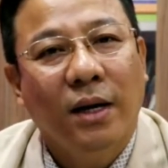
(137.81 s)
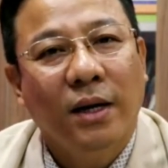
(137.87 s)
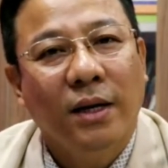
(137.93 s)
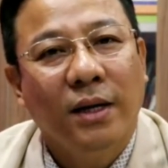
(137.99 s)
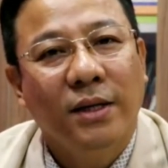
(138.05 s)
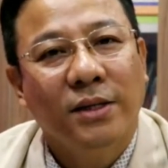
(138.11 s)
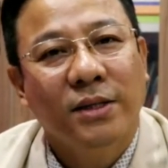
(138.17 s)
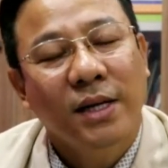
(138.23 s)

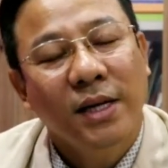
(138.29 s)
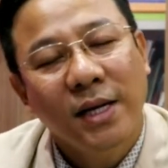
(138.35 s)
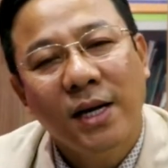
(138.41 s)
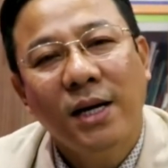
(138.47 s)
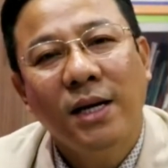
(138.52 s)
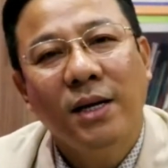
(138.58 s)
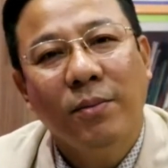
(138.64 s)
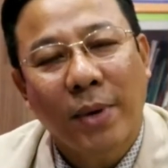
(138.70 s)
It is
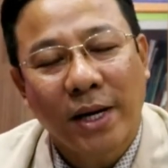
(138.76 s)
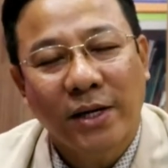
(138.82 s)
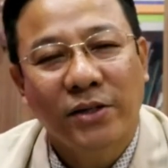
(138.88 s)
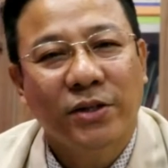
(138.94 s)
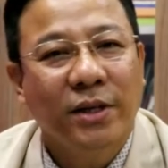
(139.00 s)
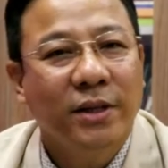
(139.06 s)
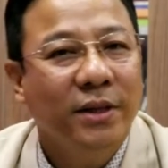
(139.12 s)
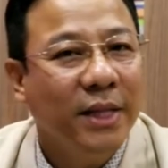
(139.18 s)
clearly
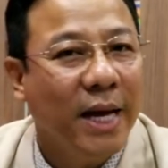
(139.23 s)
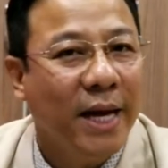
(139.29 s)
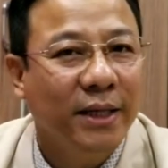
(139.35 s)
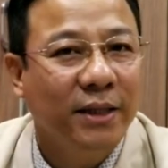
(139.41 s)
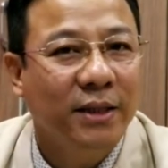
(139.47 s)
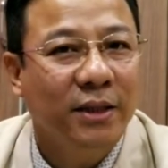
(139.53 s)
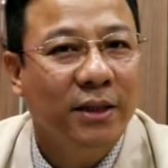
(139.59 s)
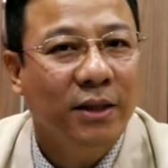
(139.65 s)
mentioned
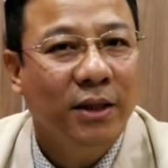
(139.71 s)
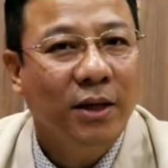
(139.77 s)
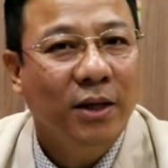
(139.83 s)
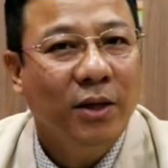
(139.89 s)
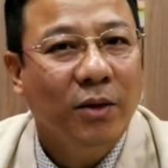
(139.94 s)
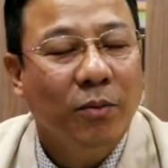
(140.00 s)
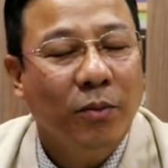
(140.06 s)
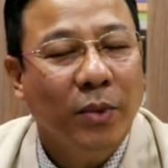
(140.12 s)
that
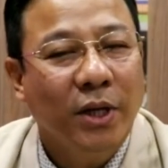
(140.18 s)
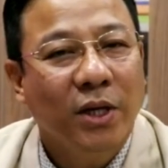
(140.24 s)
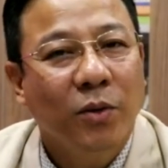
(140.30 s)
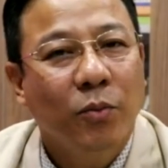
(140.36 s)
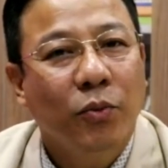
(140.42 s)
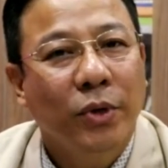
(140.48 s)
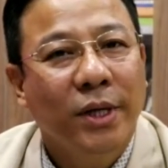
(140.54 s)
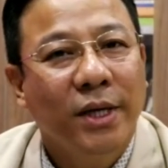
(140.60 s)

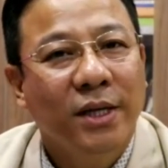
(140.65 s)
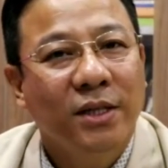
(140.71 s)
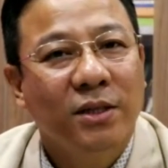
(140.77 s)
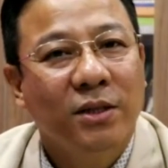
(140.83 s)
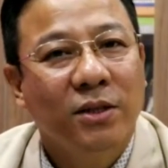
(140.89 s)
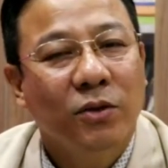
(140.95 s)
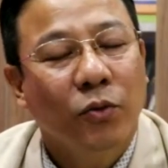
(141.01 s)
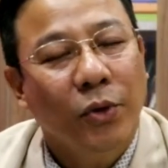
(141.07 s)

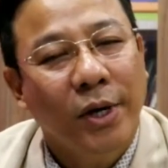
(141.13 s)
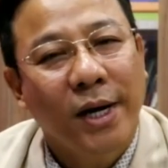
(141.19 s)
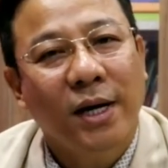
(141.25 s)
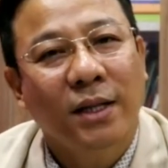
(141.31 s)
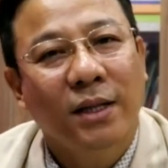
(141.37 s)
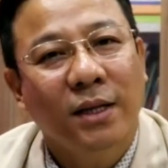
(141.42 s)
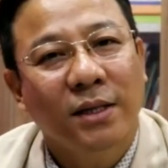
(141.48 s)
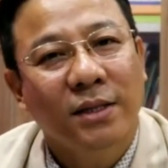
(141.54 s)
Manipuris
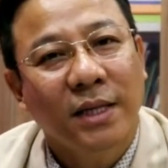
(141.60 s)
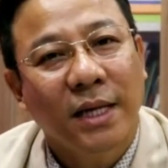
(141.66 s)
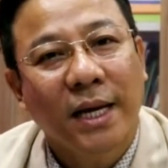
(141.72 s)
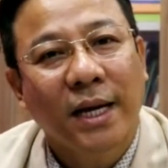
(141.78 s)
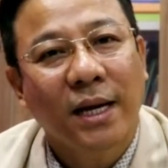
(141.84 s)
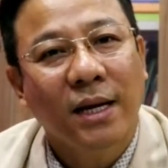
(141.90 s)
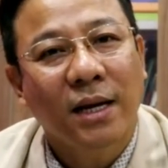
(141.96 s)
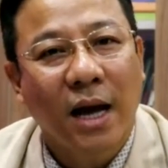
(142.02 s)
were the
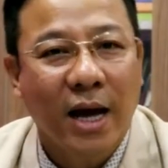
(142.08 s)
second